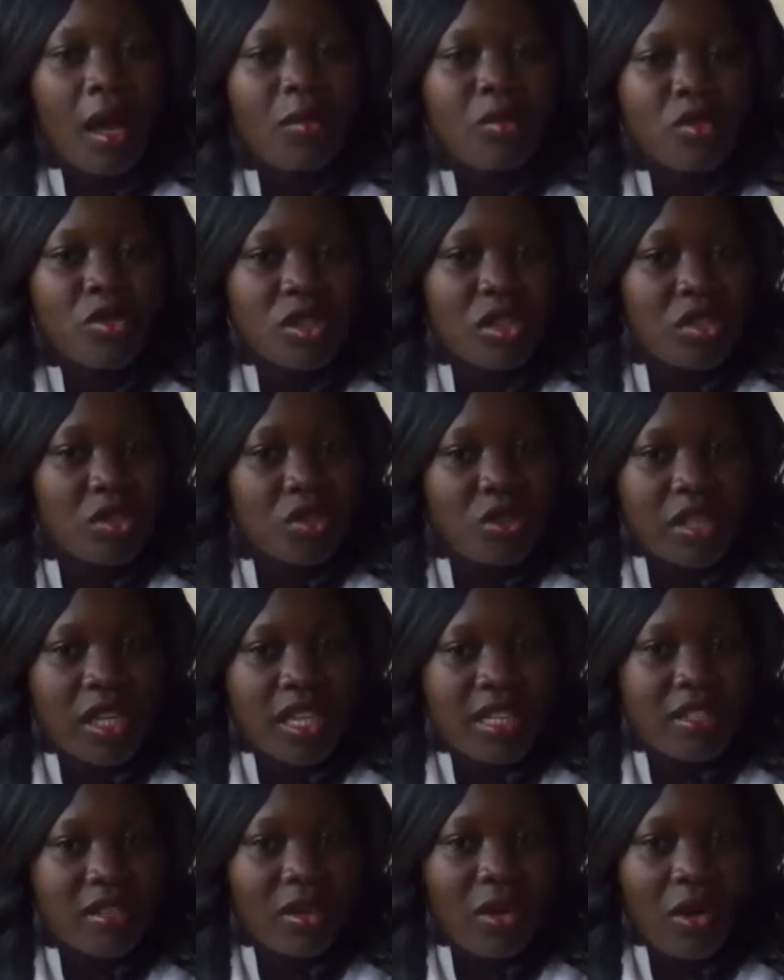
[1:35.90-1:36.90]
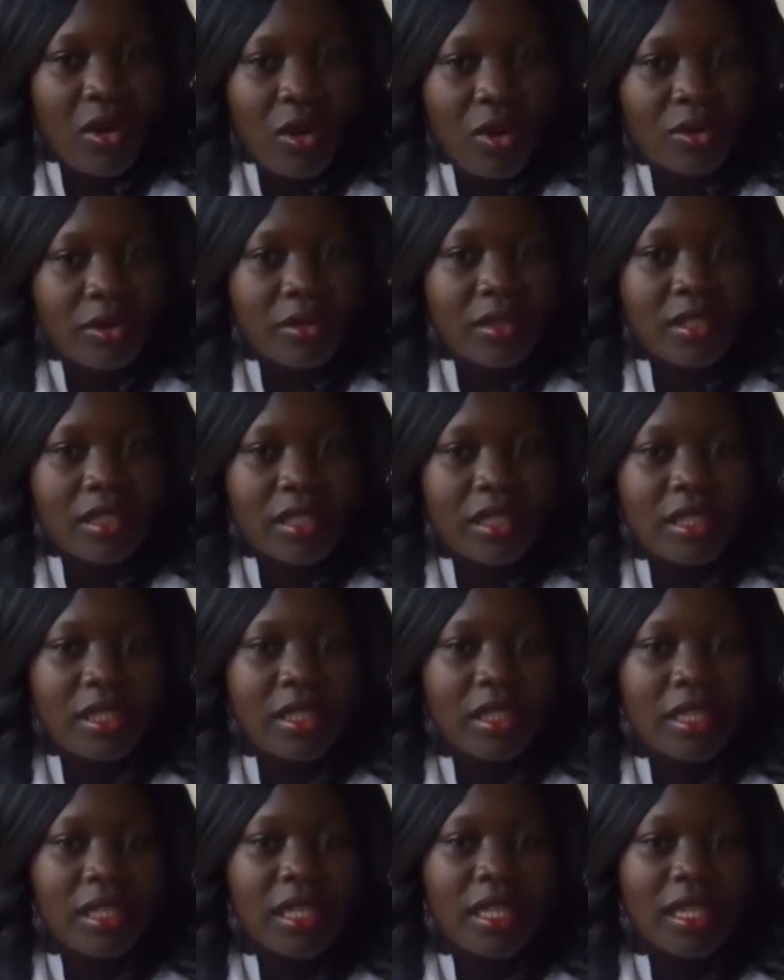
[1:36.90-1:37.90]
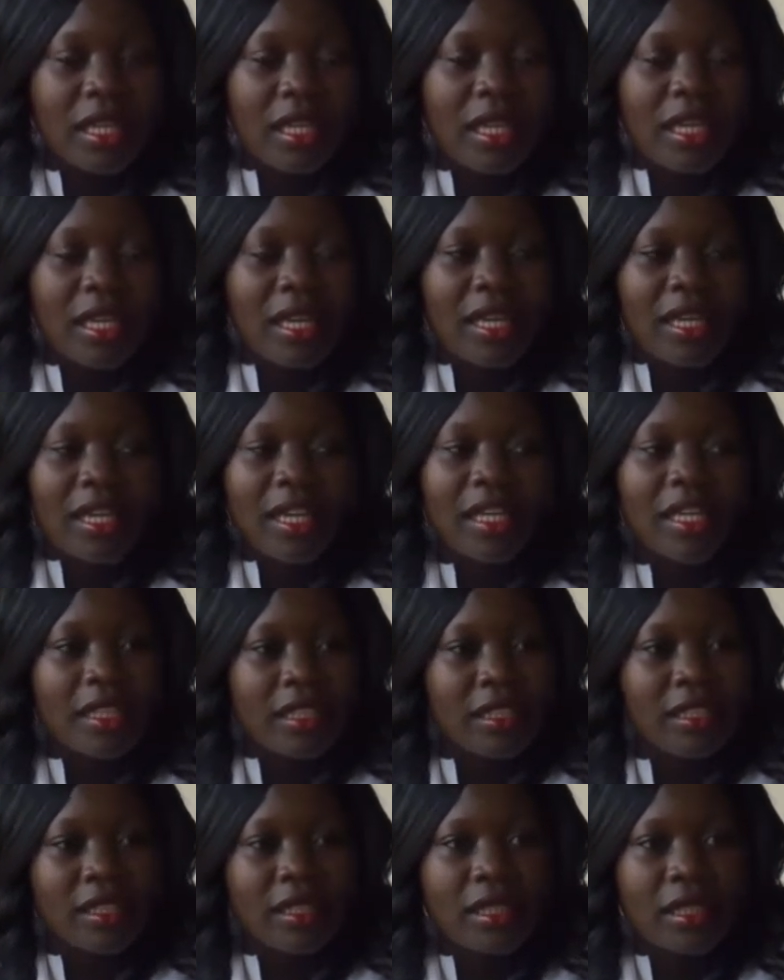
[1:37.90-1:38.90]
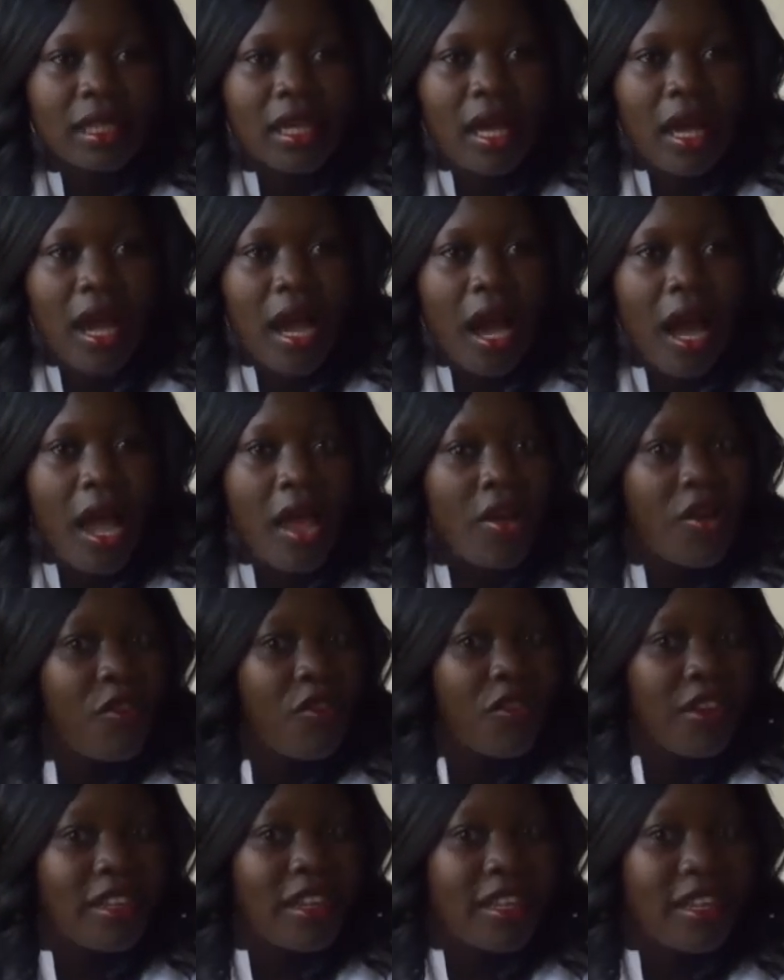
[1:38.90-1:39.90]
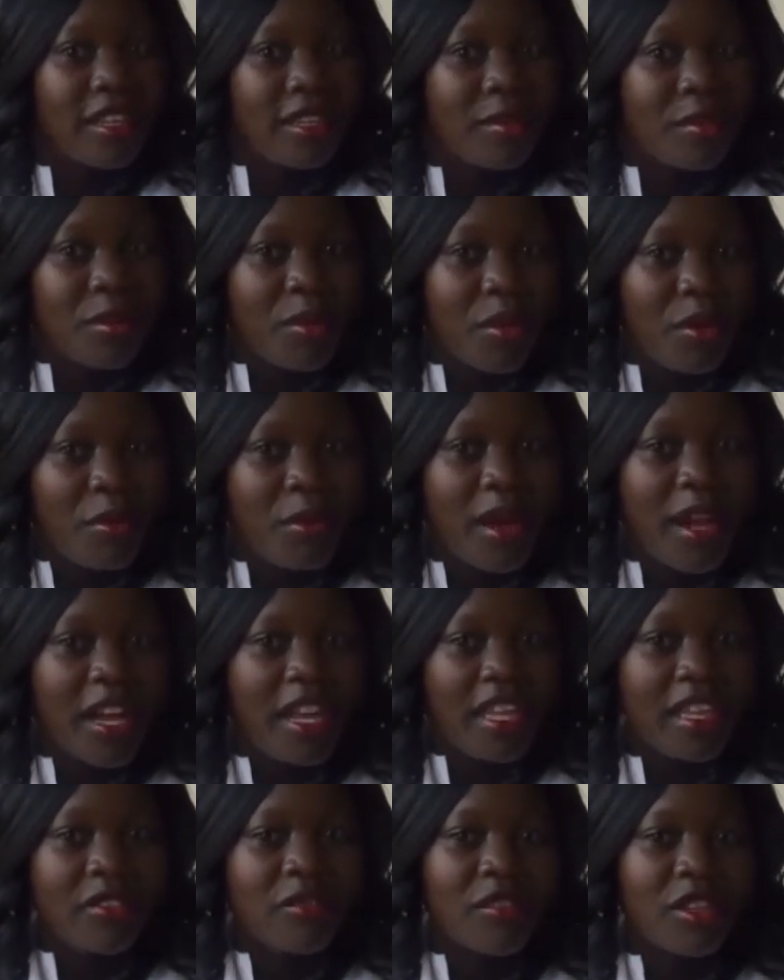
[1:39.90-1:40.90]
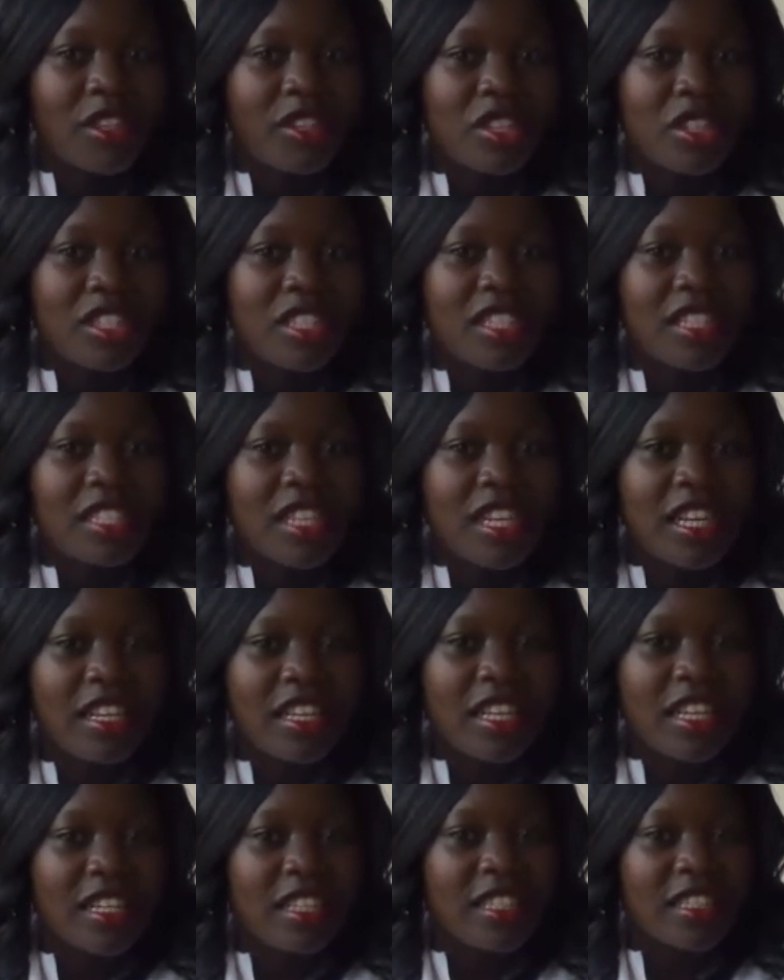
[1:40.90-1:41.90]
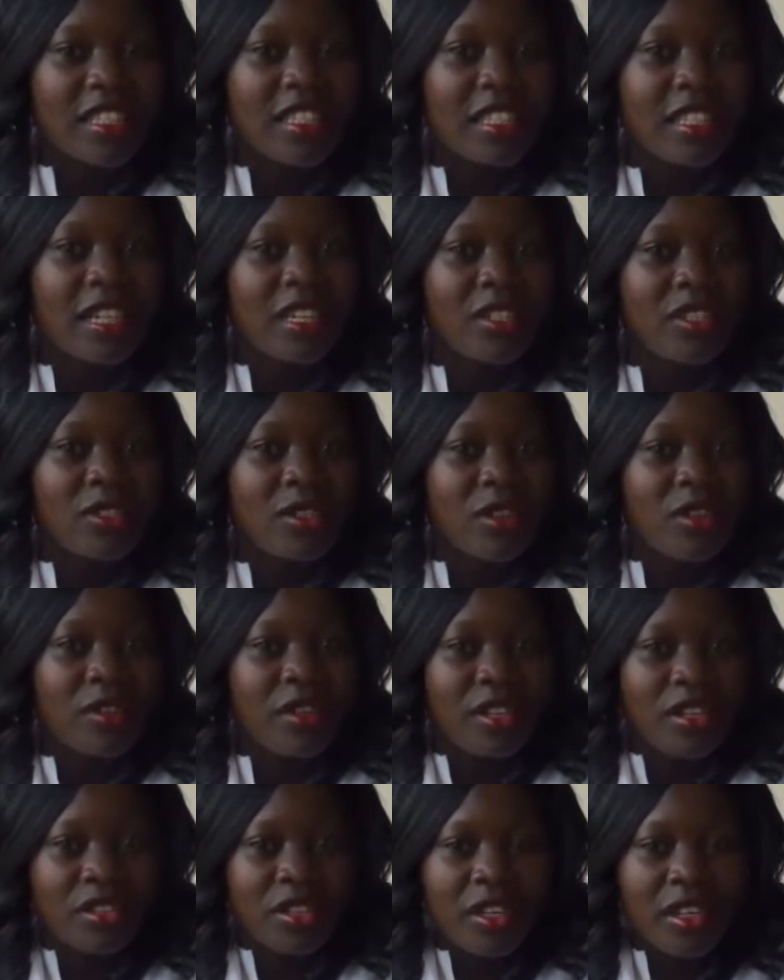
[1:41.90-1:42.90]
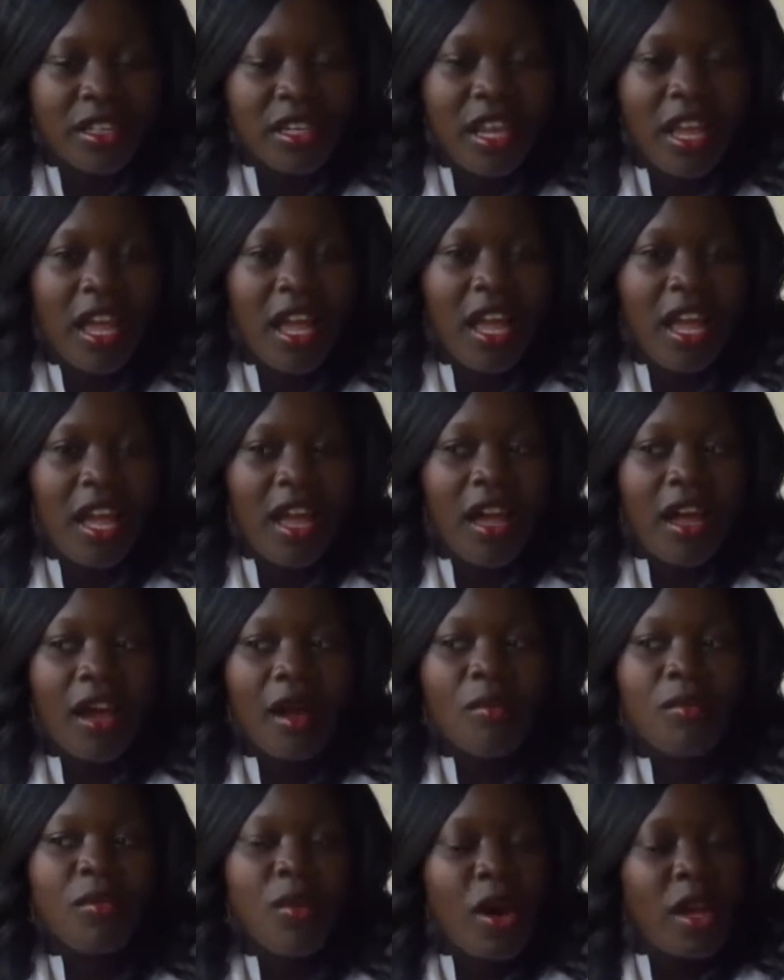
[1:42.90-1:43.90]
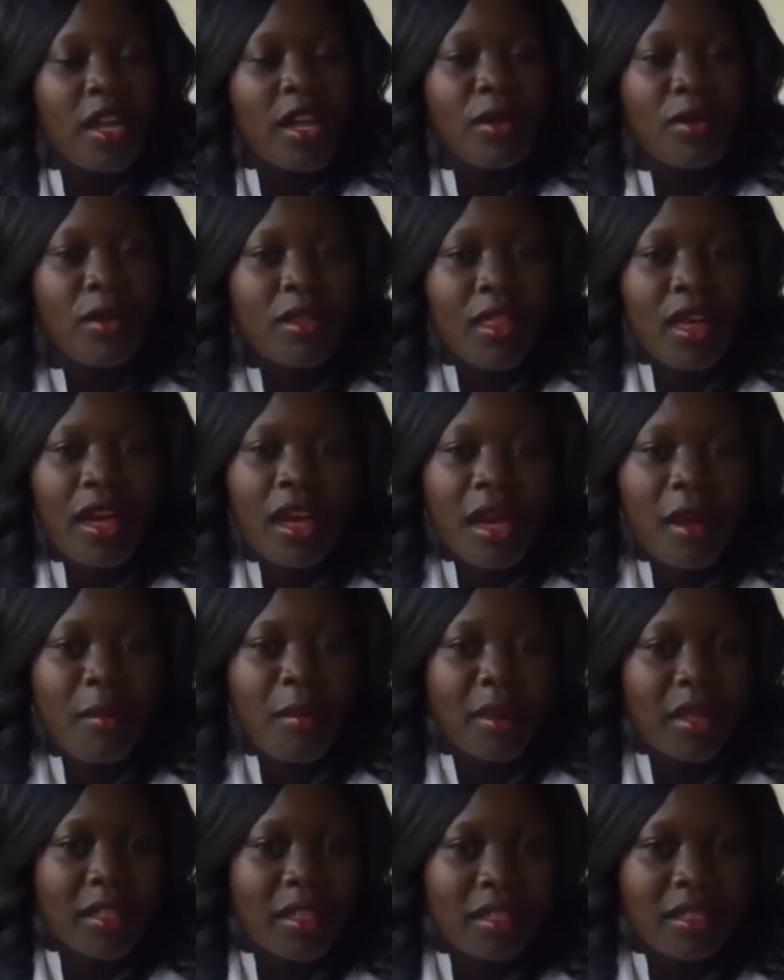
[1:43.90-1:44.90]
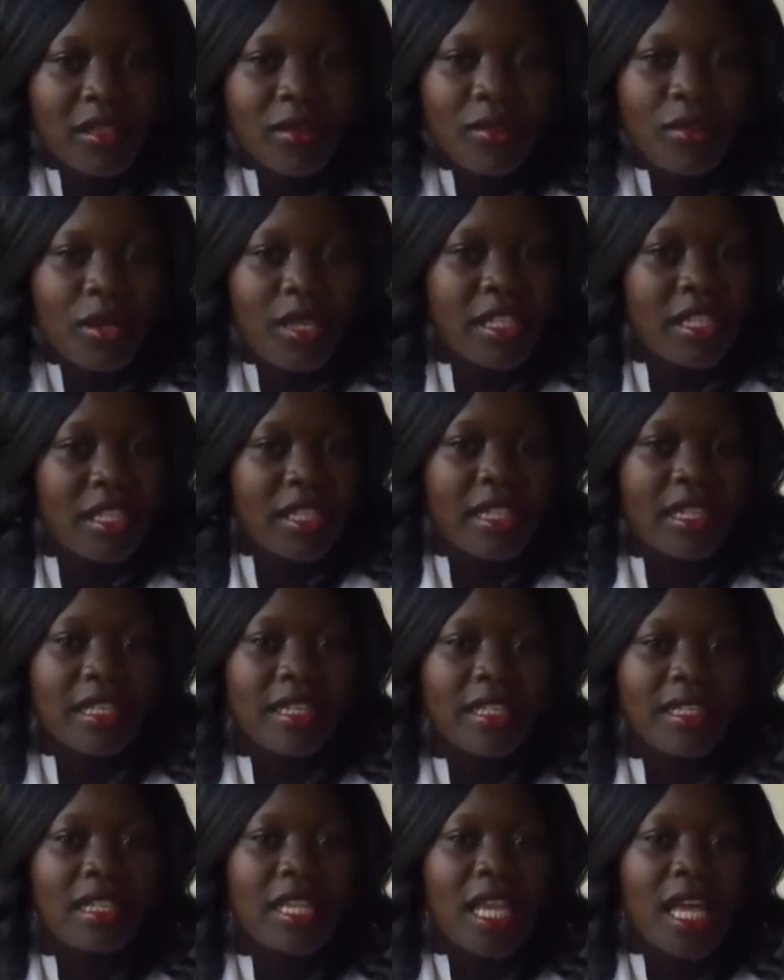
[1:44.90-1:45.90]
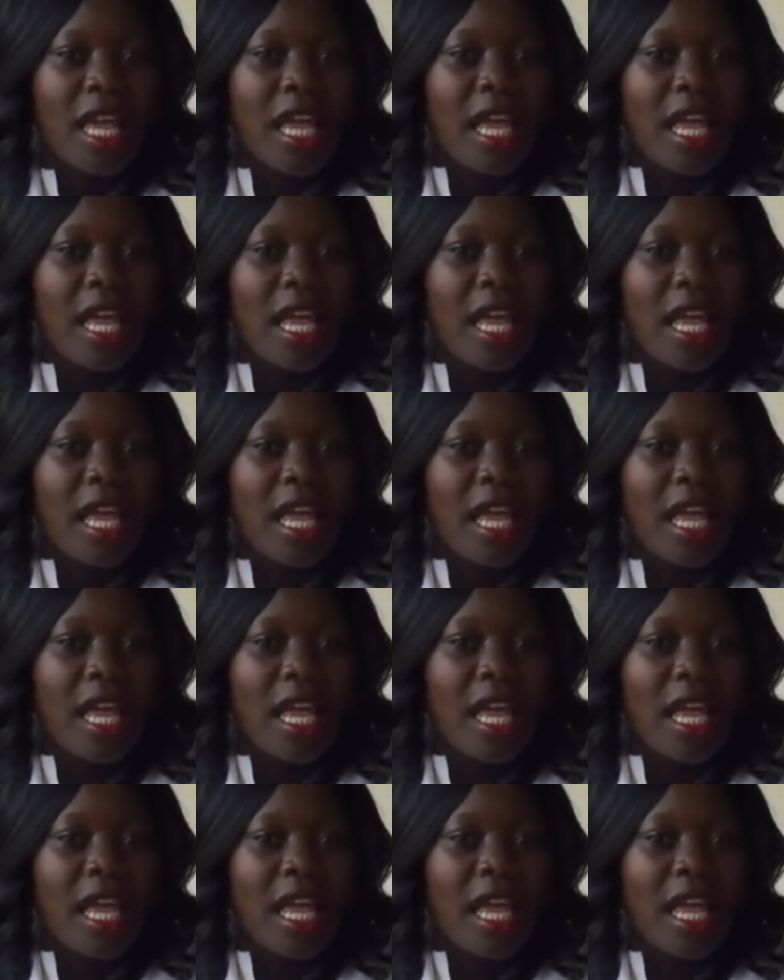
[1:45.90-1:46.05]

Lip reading: 22 years old, and I offered a diploma in fashion design and interior decoration. I'm working with a company which is